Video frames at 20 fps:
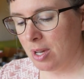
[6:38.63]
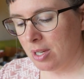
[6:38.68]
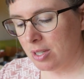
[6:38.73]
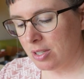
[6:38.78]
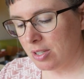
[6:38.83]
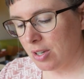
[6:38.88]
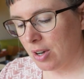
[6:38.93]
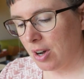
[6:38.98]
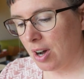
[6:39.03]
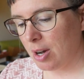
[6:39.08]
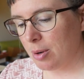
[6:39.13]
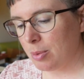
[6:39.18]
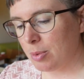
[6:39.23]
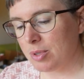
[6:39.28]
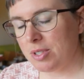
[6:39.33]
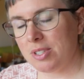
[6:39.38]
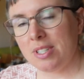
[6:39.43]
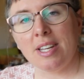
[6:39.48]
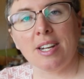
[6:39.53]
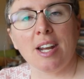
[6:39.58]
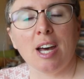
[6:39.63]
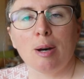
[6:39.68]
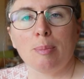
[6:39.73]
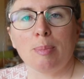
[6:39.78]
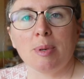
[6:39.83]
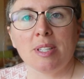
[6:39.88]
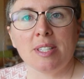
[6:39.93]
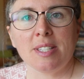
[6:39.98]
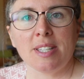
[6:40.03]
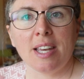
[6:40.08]
So I will set
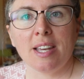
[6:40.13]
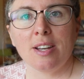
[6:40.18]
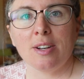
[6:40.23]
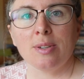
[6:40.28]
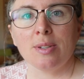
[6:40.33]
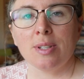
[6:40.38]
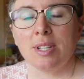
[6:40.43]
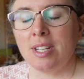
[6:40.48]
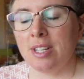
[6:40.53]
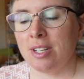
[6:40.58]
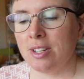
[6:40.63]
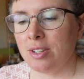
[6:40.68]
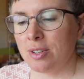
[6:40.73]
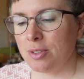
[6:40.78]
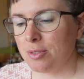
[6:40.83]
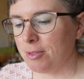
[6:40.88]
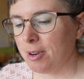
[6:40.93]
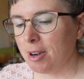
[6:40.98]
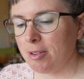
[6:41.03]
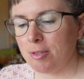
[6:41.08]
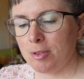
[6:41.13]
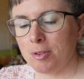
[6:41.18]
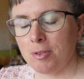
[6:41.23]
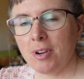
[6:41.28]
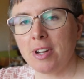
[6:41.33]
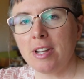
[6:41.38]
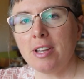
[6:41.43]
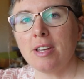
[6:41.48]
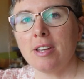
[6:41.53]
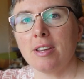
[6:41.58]
up a sale in
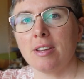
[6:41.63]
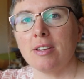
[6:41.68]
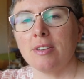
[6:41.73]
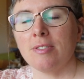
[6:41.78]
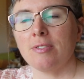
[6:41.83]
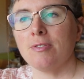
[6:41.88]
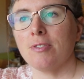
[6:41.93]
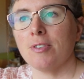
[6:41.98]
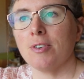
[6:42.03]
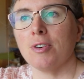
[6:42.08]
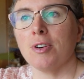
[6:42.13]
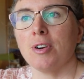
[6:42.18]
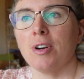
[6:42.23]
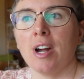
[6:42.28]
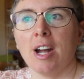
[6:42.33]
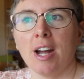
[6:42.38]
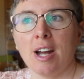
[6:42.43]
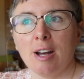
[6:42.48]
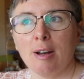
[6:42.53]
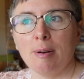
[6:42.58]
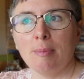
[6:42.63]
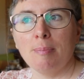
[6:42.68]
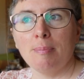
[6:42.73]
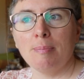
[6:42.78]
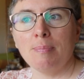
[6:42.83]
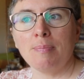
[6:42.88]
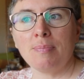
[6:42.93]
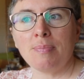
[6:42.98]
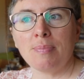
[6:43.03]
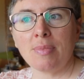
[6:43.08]
Ravelry for
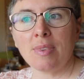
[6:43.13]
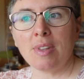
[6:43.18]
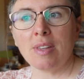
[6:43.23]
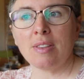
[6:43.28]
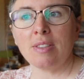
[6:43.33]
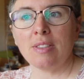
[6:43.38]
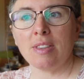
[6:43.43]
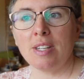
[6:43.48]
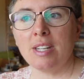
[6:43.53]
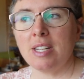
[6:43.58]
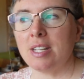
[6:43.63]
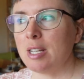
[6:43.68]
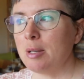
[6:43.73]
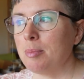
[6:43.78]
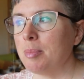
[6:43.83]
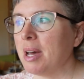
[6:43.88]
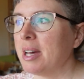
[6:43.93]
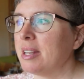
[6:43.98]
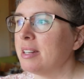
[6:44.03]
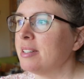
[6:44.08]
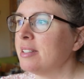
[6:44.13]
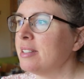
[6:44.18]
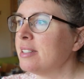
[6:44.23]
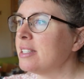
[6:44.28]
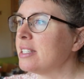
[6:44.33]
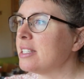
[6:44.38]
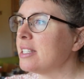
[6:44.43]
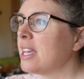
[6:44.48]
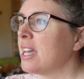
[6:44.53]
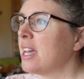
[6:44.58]
um, the knitting
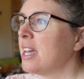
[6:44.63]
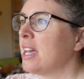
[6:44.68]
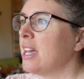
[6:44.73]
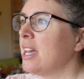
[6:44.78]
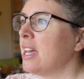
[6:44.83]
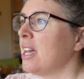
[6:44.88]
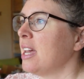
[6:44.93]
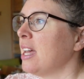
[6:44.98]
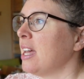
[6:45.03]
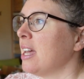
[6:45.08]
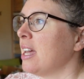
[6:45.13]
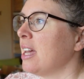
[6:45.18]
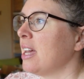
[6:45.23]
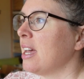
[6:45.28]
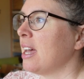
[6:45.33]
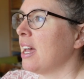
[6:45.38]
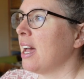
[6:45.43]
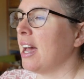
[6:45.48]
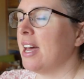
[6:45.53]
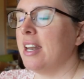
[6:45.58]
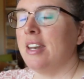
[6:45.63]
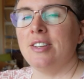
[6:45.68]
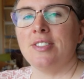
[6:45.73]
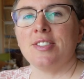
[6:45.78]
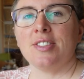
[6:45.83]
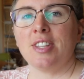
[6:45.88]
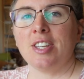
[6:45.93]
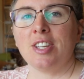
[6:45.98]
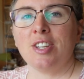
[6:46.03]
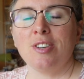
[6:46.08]
patterns, and
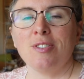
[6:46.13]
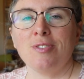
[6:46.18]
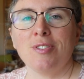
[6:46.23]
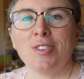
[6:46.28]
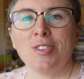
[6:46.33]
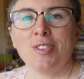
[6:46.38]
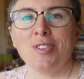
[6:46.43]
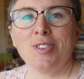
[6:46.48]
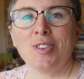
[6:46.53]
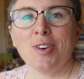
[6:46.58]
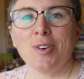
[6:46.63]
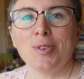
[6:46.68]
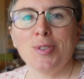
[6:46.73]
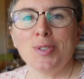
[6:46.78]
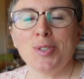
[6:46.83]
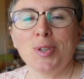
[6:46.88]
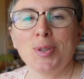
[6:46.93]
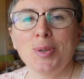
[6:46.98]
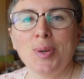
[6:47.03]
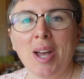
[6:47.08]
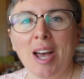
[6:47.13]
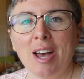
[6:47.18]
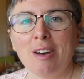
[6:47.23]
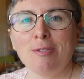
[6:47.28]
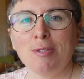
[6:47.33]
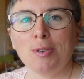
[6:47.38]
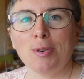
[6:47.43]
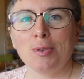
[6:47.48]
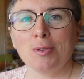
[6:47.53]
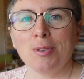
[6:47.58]
thank you for those who
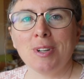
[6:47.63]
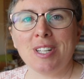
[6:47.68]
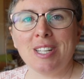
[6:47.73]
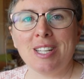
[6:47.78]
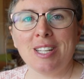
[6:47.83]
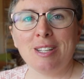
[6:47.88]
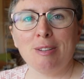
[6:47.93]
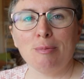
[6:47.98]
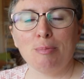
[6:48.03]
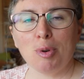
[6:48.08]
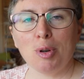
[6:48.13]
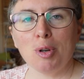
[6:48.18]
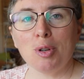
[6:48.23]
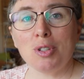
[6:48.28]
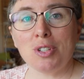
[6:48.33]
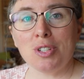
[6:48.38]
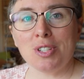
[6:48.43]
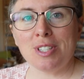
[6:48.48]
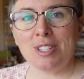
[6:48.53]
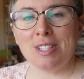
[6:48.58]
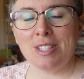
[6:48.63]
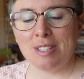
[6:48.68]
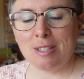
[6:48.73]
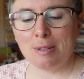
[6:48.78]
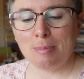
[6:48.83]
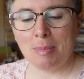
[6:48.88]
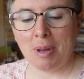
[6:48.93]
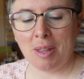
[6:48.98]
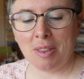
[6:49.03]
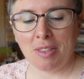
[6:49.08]
have already purchased
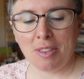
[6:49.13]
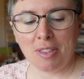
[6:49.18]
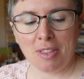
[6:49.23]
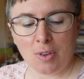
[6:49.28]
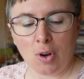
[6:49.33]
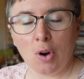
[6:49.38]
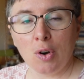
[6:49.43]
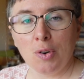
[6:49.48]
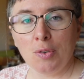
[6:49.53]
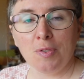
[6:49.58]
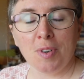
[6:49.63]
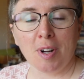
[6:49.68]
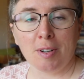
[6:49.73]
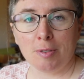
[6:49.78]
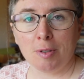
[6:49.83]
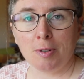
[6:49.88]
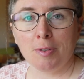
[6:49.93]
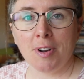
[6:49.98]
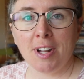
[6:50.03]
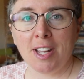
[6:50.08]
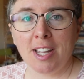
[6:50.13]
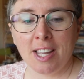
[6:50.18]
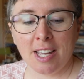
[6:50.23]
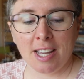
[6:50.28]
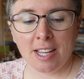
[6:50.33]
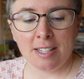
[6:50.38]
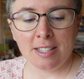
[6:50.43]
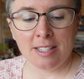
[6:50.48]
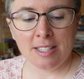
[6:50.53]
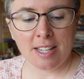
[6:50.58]
this month on Ravelry
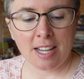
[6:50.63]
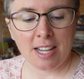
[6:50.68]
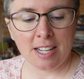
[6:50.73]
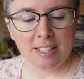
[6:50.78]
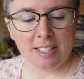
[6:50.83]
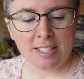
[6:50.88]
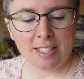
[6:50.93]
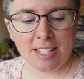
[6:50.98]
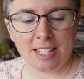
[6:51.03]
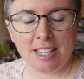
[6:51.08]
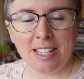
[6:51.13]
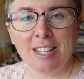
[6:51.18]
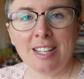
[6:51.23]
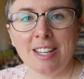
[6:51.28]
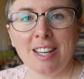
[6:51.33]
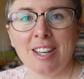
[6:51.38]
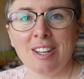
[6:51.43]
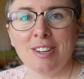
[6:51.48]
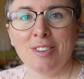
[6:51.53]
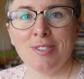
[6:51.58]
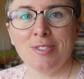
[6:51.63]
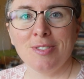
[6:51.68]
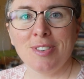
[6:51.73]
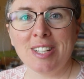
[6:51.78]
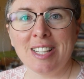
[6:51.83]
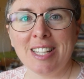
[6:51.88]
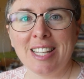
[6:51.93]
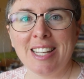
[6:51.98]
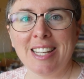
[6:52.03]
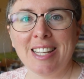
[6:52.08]
and Etsy. It
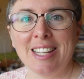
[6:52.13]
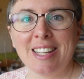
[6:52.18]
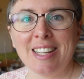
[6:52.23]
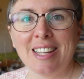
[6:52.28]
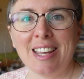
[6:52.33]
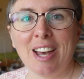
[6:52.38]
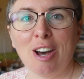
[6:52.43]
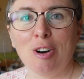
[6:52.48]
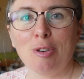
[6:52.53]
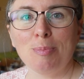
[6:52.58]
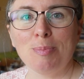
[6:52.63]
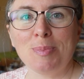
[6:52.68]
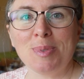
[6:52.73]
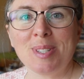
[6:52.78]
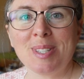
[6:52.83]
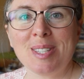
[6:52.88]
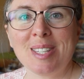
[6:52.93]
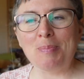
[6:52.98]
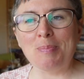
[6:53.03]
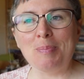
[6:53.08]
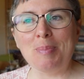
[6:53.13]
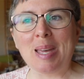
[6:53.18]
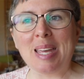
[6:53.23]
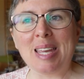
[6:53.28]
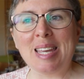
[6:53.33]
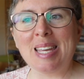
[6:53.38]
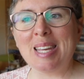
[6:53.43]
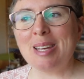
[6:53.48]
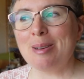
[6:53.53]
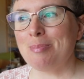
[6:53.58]
really helps
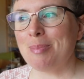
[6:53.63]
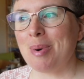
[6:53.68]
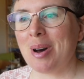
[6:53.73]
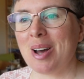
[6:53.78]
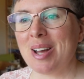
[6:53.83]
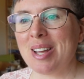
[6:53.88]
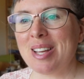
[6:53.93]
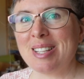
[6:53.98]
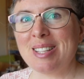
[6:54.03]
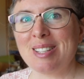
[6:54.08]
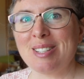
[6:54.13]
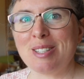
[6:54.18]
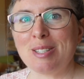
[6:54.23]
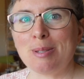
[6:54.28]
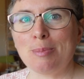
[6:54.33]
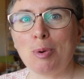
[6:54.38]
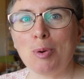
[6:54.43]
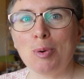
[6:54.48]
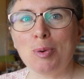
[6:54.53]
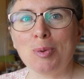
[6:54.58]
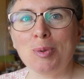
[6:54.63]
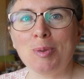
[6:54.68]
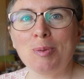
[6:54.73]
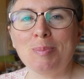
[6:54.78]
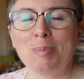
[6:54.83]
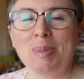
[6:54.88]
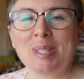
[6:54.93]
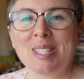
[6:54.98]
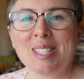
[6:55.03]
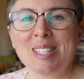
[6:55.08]
me in my small
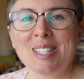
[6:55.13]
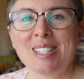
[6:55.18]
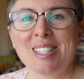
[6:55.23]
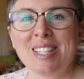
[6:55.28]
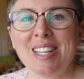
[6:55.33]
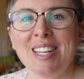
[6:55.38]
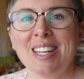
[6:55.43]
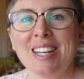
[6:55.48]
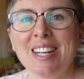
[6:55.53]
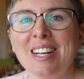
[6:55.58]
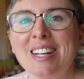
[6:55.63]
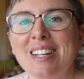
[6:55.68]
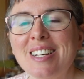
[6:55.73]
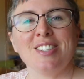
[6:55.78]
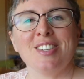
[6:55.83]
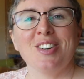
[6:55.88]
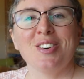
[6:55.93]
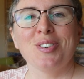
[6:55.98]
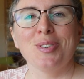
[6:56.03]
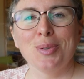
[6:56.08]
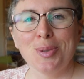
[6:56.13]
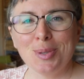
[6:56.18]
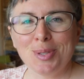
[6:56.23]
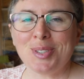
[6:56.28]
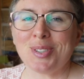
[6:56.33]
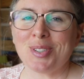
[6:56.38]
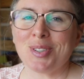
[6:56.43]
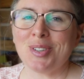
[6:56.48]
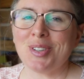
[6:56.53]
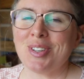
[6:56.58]
business here.
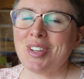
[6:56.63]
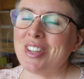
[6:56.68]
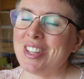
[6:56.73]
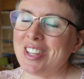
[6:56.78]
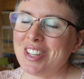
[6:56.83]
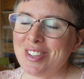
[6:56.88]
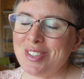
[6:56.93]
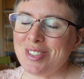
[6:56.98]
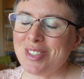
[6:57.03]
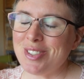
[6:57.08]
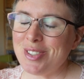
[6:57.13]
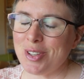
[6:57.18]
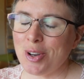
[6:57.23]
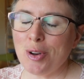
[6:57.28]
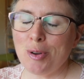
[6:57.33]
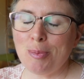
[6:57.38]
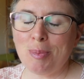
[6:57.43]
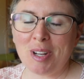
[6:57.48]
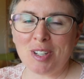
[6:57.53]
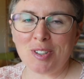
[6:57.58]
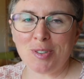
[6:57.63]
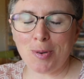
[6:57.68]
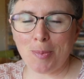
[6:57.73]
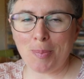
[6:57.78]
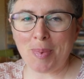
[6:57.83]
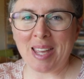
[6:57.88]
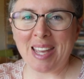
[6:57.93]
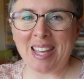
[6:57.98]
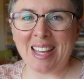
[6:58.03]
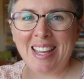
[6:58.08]
Also, thank you so much for
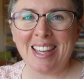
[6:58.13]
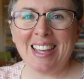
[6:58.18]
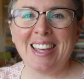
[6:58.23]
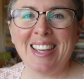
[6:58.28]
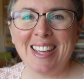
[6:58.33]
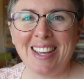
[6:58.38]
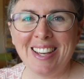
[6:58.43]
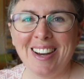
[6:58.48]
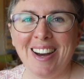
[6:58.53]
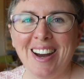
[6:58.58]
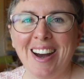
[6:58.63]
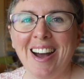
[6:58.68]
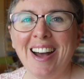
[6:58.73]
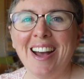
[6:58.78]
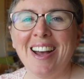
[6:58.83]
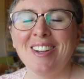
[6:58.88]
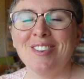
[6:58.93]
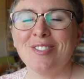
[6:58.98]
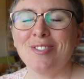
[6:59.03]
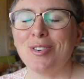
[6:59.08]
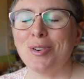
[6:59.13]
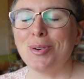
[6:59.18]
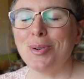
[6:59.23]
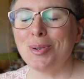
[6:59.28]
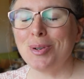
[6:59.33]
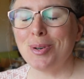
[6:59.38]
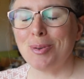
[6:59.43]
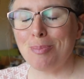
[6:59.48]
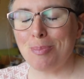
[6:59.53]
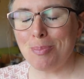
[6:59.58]
being here and for
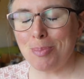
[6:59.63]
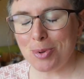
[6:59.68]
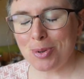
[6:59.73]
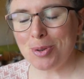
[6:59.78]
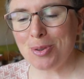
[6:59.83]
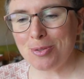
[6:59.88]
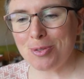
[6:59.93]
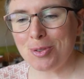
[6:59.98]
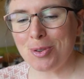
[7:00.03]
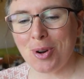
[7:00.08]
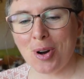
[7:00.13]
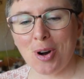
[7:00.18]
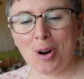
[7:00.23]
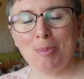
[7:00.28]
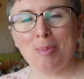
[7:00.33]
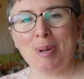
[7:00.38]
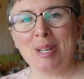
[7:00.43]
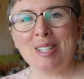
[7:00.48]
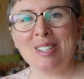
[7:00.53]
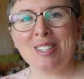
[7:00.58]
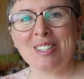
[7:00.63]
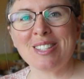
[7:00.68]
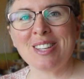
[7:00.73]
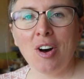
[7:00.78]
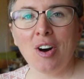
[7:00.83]
all your beautiful comments